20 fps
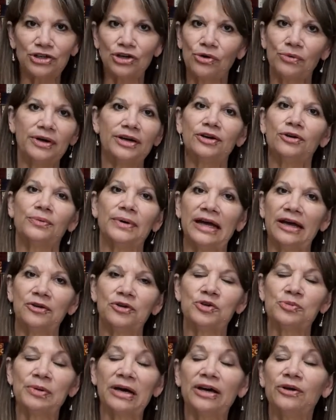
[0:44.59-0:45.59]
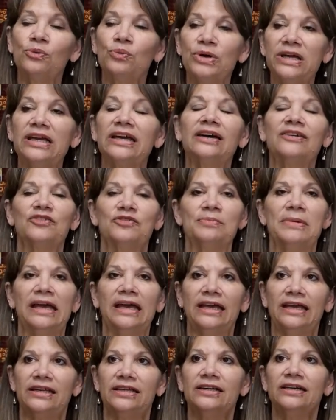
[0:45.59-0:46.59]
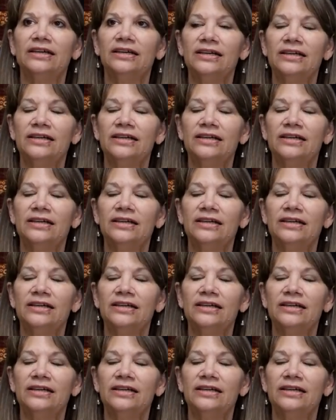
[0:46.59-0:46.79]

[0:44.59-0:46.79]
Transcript: going around, but we have made